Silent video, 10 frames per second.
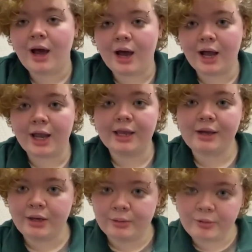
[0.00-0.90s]
I
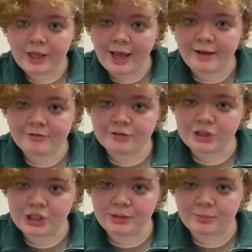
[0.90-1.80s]
will have
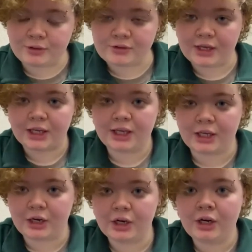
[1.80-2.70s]
sheet music
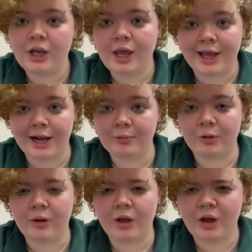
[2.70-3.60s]
here and I
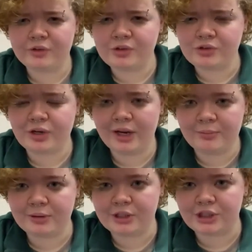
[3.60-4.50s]
will also try and
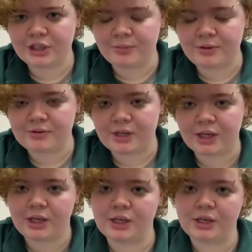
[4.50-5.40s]
put sheet music
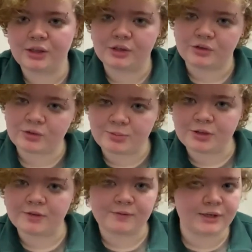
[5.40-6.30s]
in the description
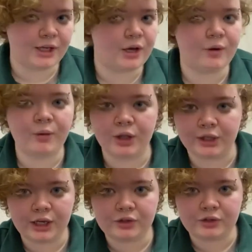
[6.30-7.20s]
of the video, a
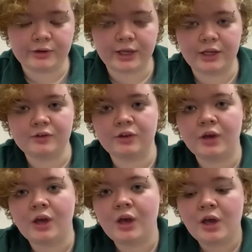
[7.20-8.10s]
link to it
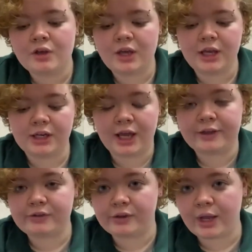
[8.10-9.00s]
in
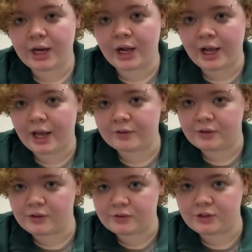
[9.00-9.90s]
case you cannot
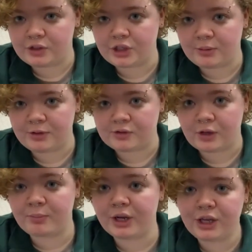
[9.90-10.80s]
access the sheet music.
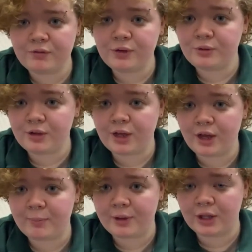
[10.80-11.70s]
But if you look
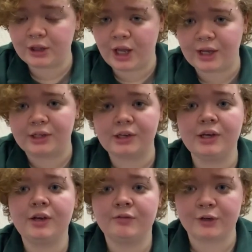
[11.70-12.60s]
up online,
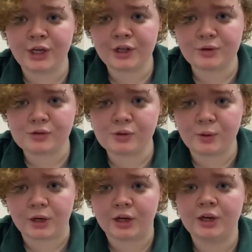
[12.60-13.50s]
Fernando
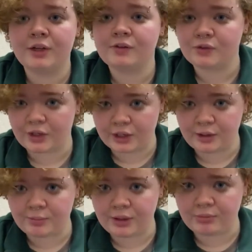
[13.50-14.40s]
Sor, study
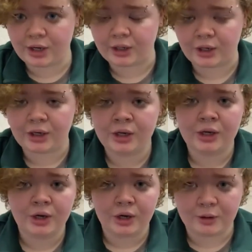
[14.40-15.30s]
in B minor,
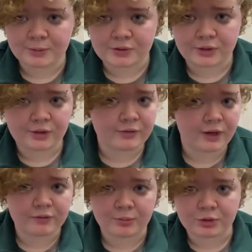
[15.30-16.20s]
opus
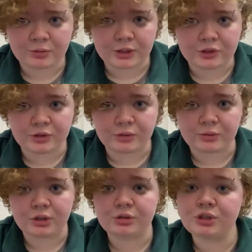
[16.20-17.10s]
35, number 22,
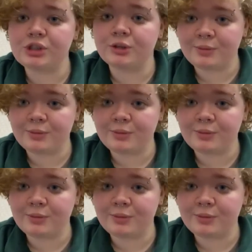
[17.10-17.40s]
you should